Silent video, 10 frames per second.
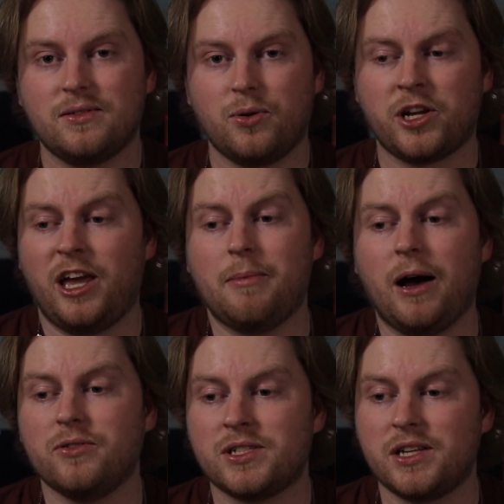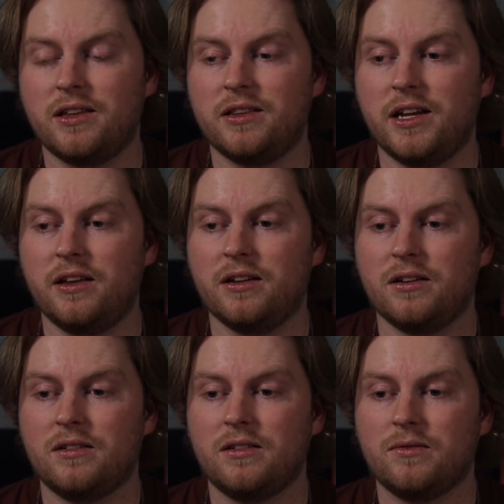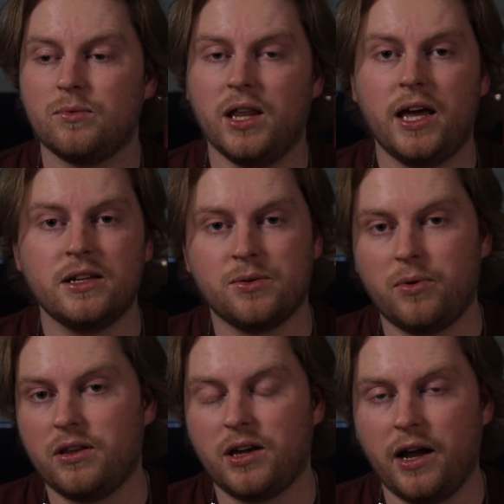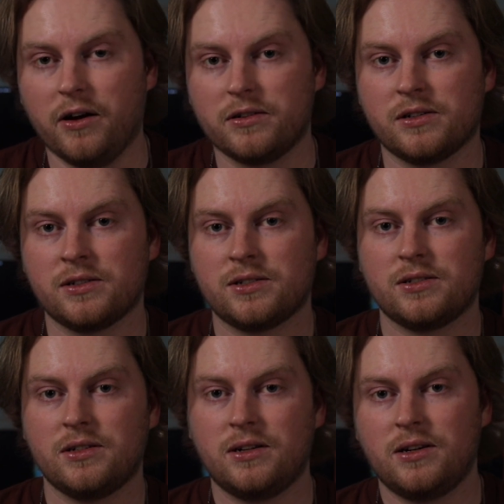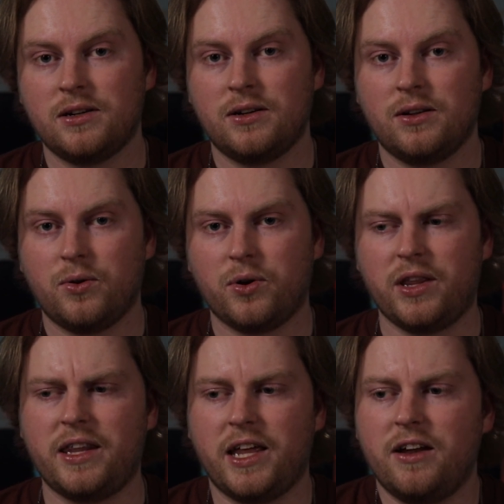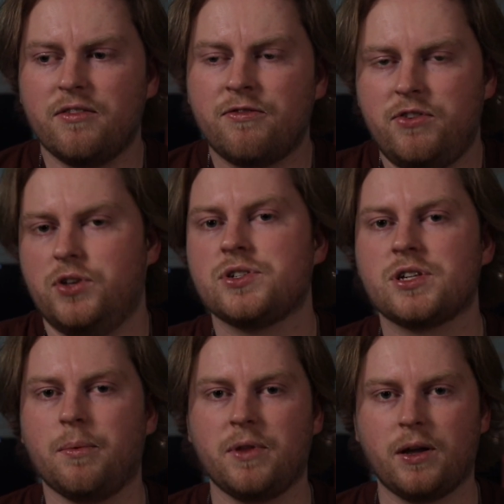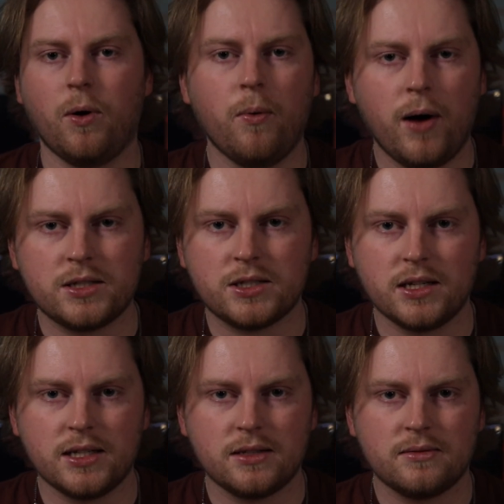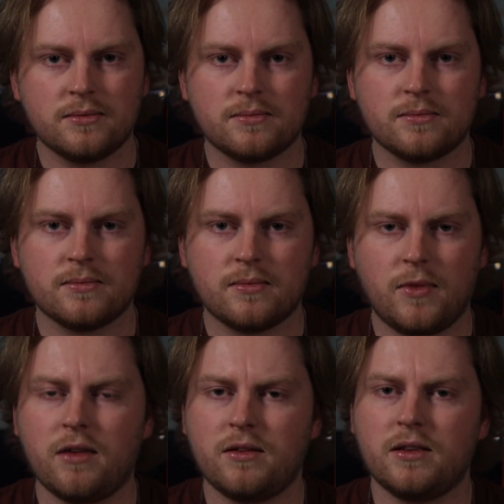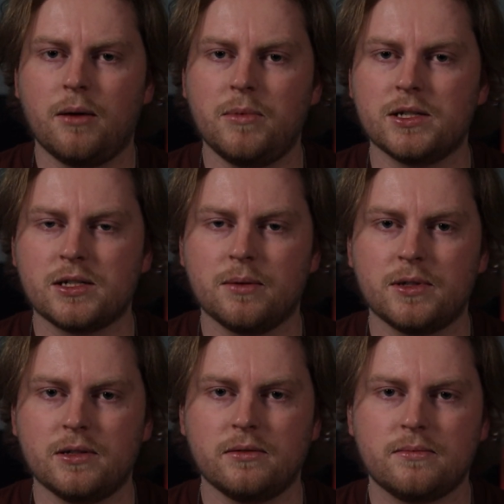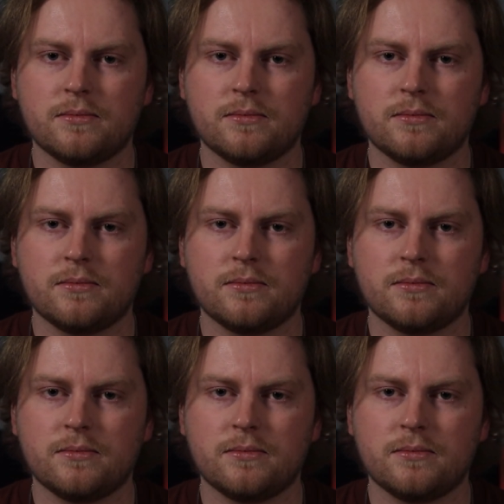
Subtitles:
or came out and said that they didn't relate to one of the characters, or that they didn't feel something while watching it. And I think that means something.